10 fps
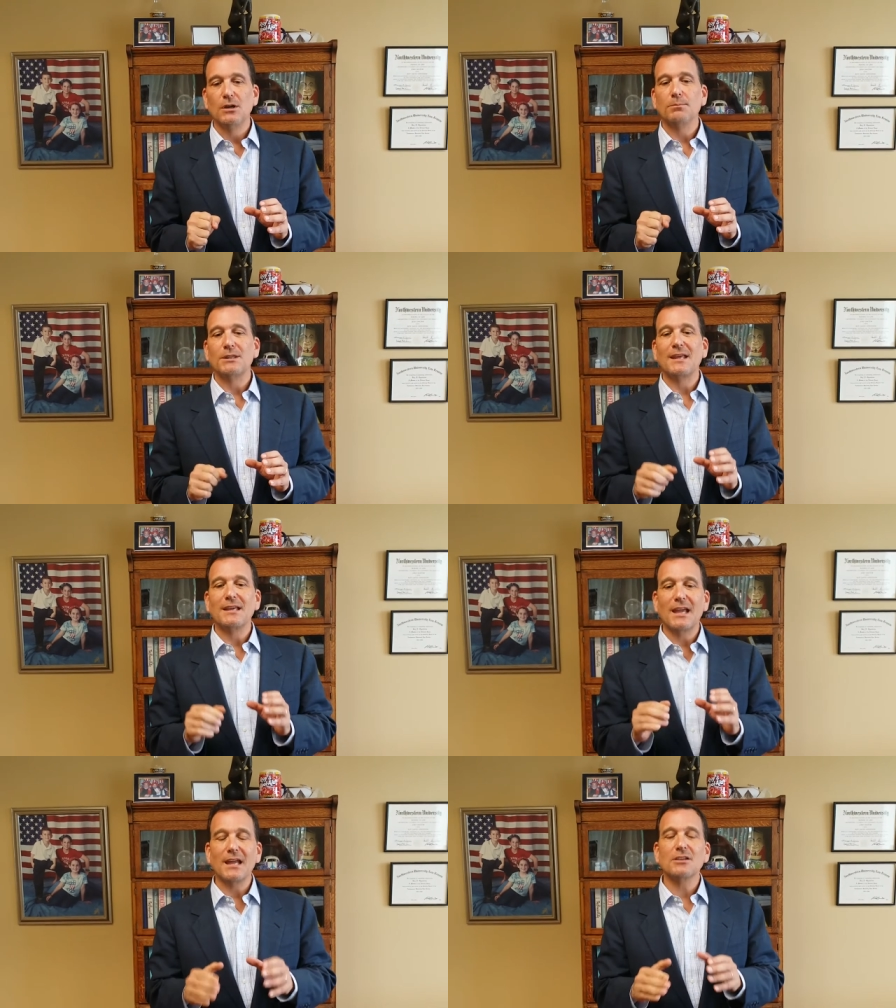But they
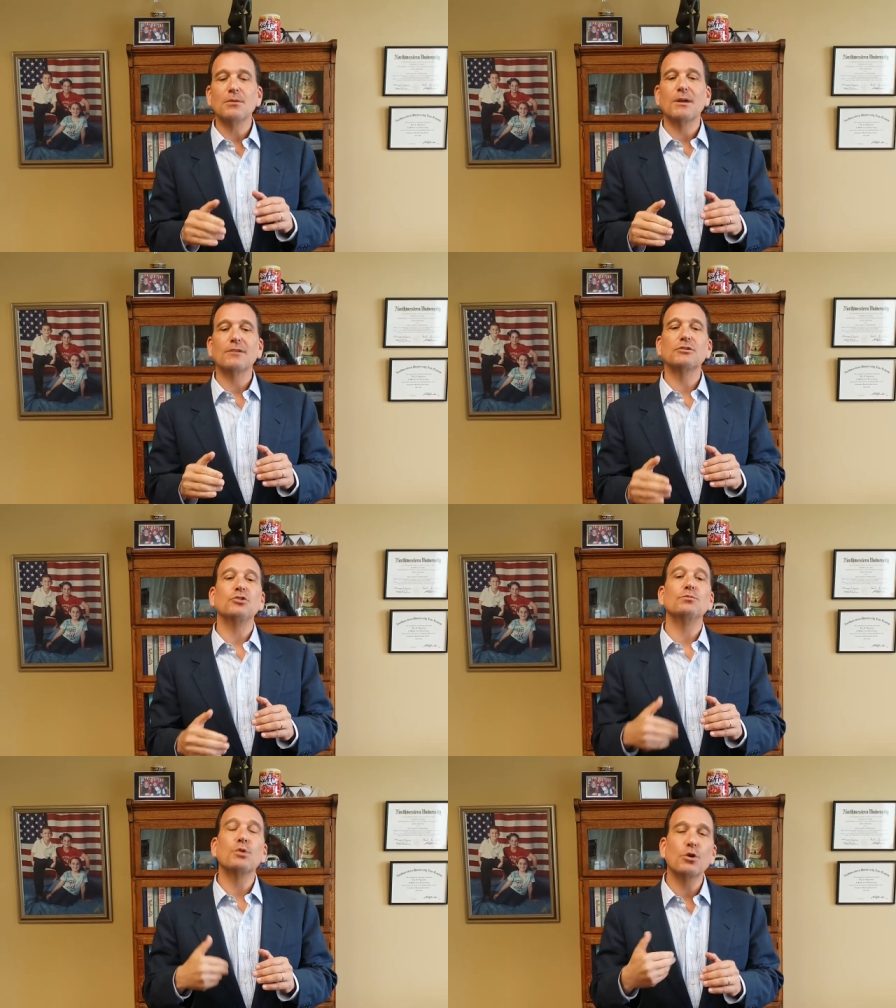can't come after
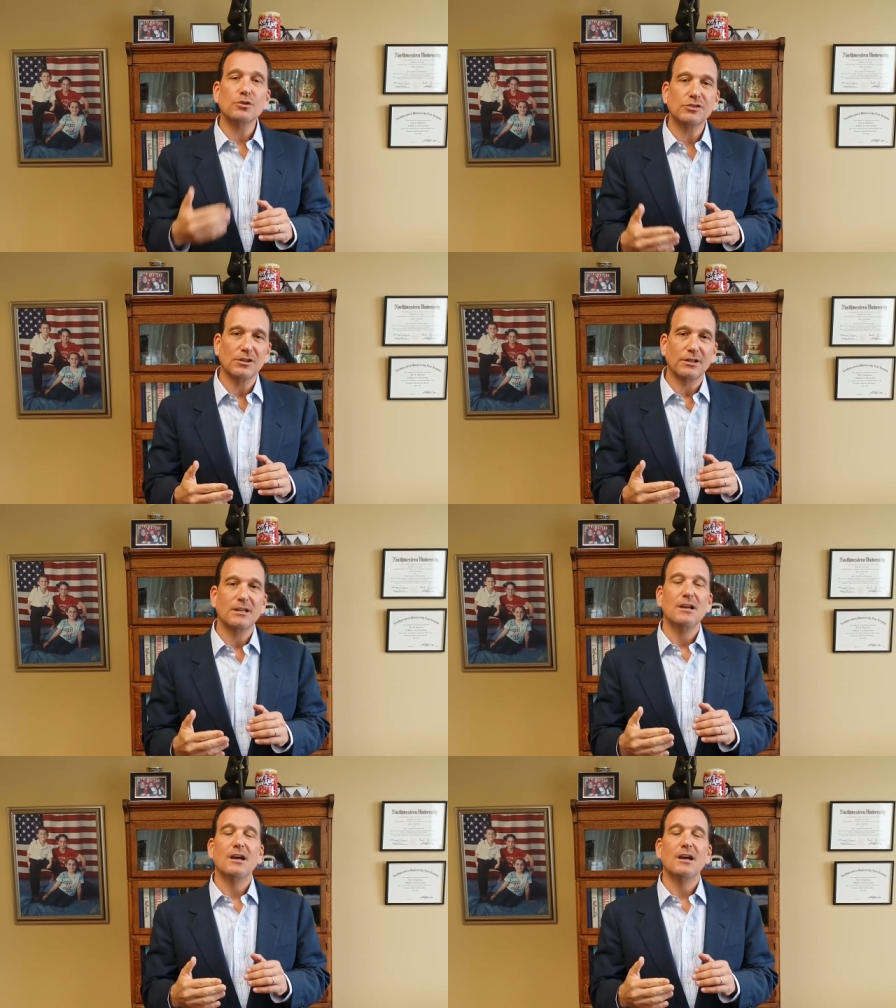you personally